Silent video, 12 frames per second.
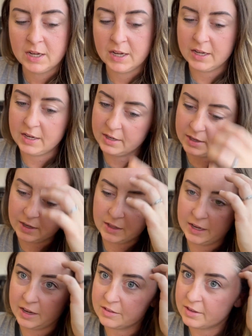And
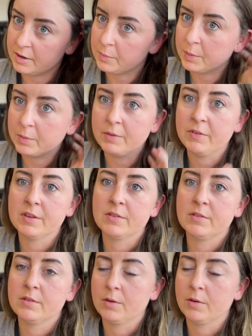like I said in my previous,